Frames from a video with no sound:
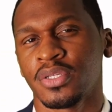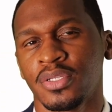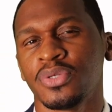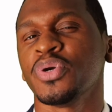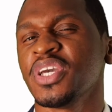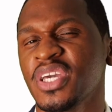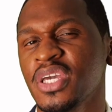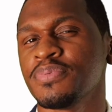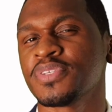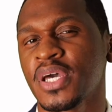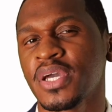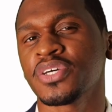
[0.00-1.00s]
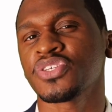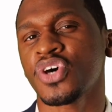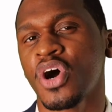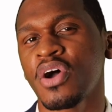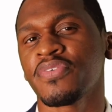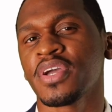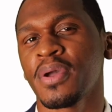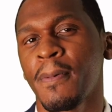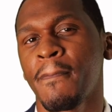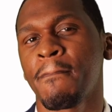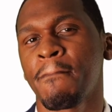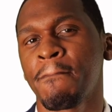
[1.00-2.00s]
Do he keep saying sorry?
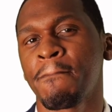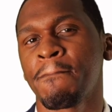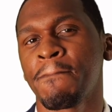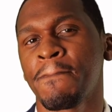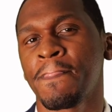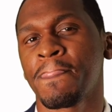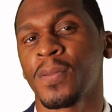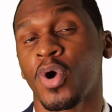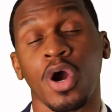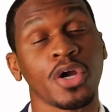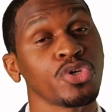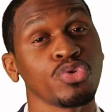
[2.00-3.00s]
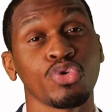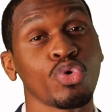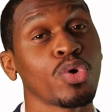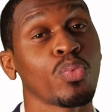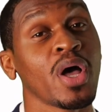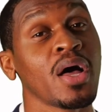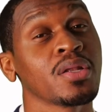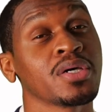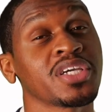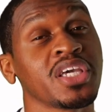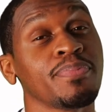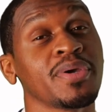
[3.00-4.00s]
Or are you doing well and
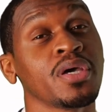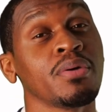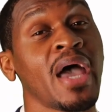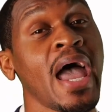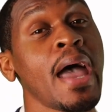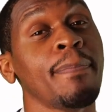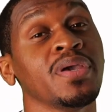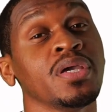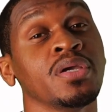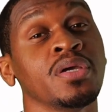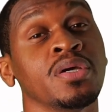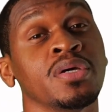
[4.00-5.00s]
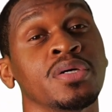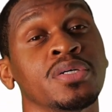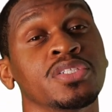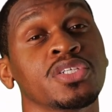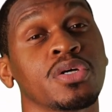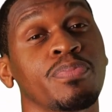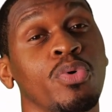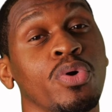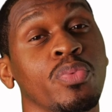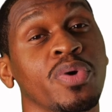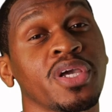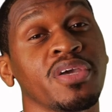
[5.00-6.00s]
keeping him happy to the
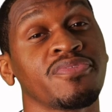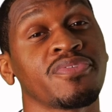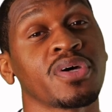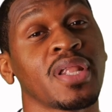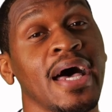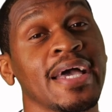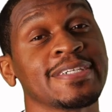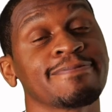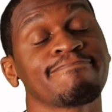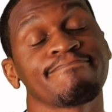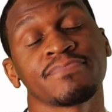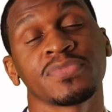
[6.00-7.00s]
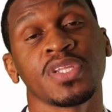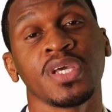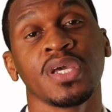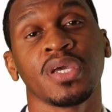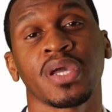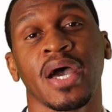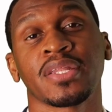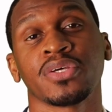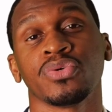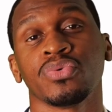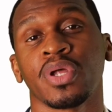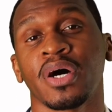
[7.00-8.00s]
point where he feel like he ain't got to
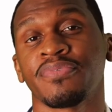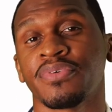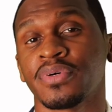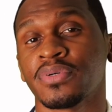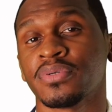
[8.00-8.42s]
do nothing?